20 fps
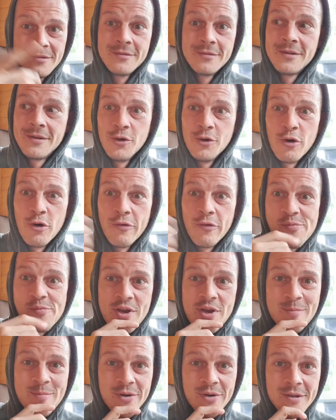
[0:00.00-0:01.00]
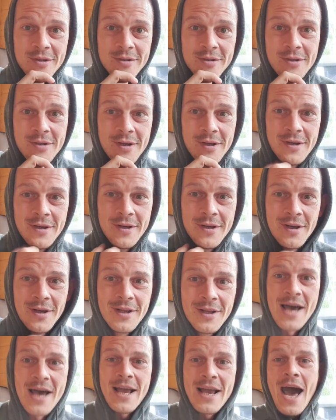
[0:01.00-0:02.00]
the other people?
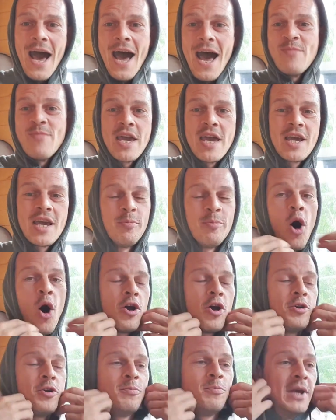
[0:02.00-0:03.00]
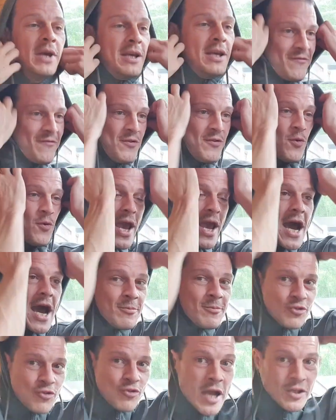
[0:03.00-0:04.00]
Like I make a point me of the way I'm
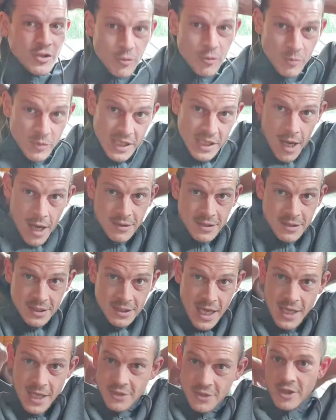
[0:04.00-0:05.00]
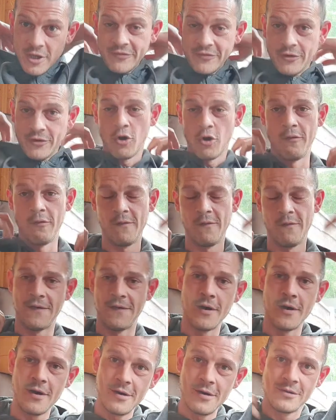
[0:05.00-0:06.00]
dressed sometimes because I dress for
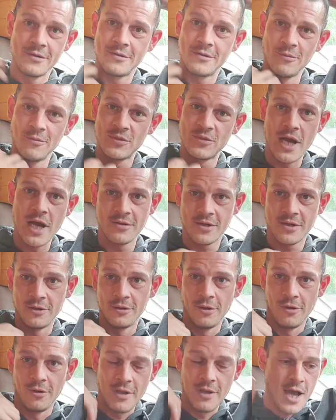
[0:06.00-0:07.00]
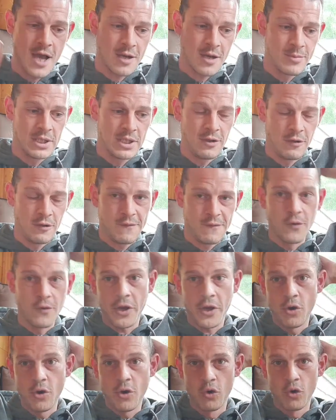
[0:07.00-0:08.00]
comfort and sometimes can look like I'm a little
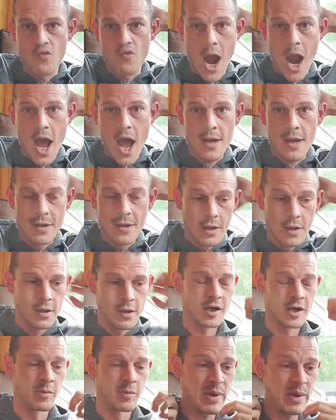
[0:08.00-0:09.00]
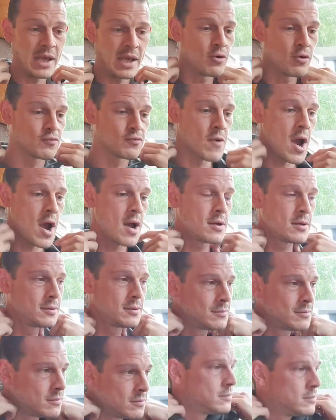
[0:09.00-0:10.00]
fucking hood rat or a big hood rat,
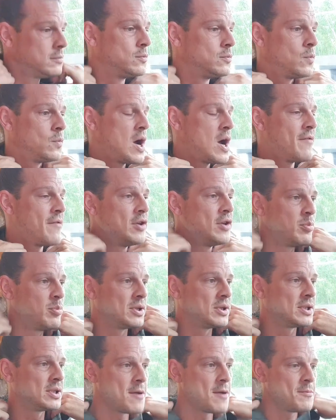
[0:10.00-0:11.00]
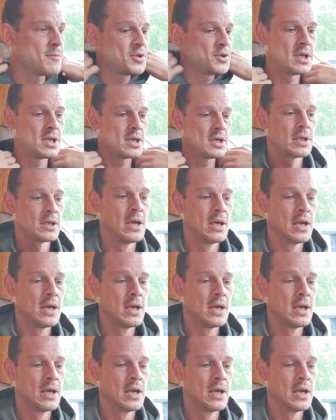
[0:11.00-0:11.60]
whatever your perception is.